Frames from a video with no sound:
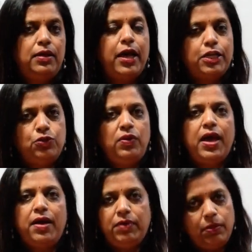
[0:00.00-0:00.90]
actually
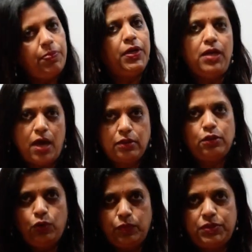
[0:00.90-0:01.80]
having perianth
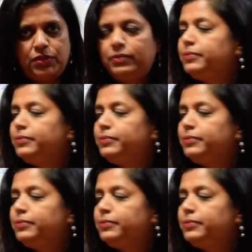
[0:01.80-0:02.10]
lobes.